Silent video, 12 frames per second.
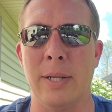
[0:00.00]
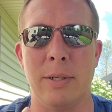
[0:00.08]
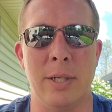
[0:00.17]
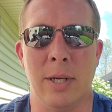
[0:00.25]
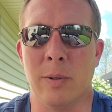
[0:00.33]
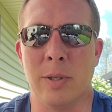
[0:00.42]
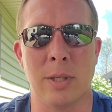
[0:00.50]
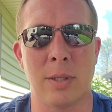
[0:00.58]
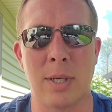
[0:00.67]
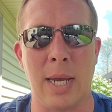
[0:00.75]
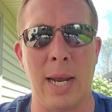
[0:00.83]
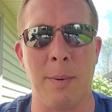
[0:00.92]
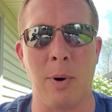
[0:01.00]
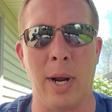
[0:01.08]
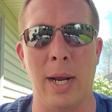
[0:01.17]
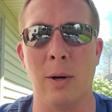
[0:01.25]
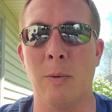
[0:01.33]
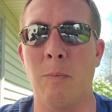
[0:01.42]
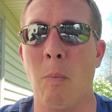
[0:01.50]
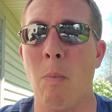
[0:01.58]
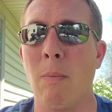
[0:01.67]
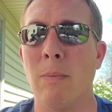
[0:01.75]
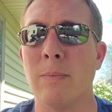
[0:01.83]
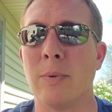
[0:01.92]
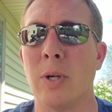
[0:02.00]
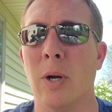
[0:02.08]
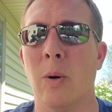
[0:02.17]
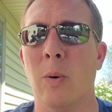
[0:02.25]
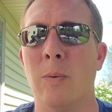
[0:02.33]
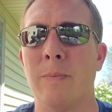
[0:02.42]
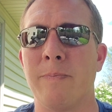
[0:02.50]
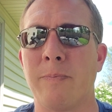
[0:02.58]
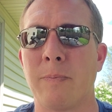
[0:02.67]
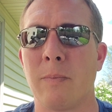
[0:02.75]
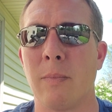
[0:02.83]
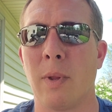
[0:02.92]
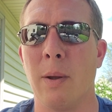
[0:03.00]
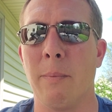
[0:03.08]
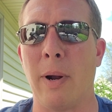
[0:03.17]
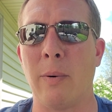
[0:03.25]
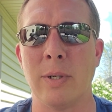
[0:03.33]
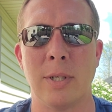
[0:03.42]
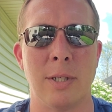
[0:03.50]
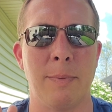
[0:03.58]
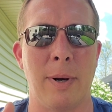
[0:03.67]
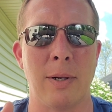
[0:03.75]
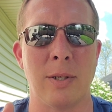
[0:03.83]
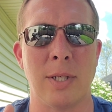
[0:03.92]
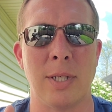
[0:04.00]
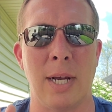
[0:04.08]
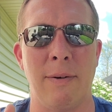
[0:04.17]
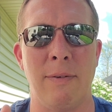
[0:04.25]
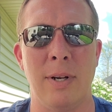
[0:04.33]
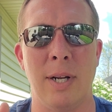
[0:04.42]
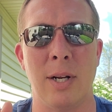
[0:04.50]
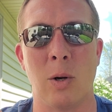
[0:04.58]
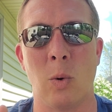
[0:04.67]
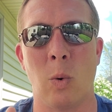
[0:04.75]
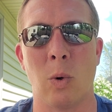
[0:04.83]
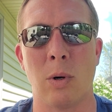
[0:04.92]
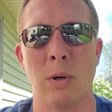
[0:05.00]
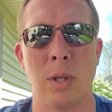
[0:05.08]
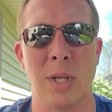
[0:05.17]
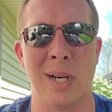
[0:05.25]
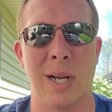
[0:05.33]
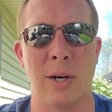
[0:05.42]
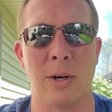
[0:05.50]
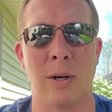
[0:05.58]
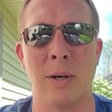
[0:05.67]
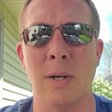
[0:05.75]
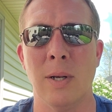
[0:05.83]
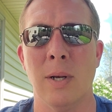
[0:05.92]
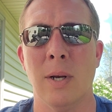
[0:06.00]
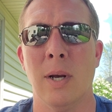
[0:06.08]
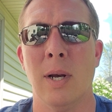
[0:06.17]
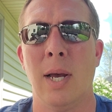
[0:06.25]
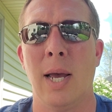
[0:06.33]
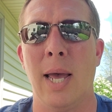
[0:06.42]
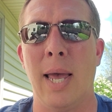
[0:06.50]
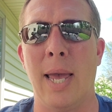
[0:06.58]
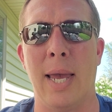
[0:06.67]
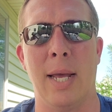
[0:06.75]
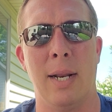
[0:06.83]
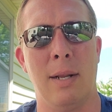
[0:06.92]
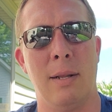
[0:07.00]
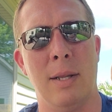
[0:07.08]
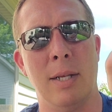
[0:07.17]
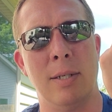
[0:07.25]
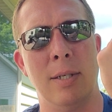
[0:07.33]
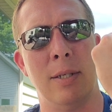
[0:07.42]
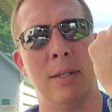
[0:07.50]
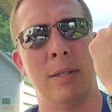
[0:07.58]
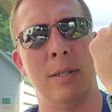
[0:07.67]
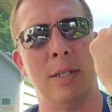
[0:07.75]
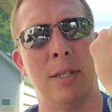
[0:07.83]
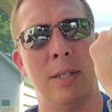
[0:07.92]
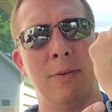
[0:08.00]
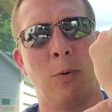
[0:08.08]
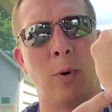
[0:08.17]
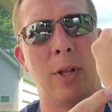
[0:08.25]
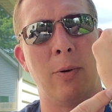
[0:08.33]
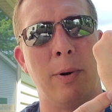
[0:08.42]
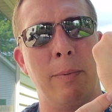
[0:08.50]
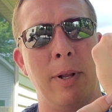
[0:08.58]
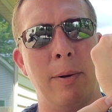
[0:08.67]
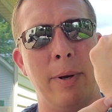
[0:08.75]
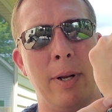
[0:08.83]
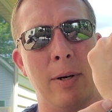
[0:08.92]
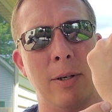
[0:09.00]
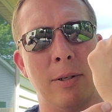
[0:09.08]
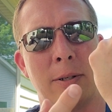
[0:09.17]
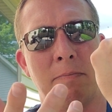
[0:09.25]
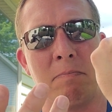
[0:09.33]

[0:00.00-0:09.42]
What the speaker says: Just camera angle. So my wrist is about a 7.25, little under, and this is 43 millimeters.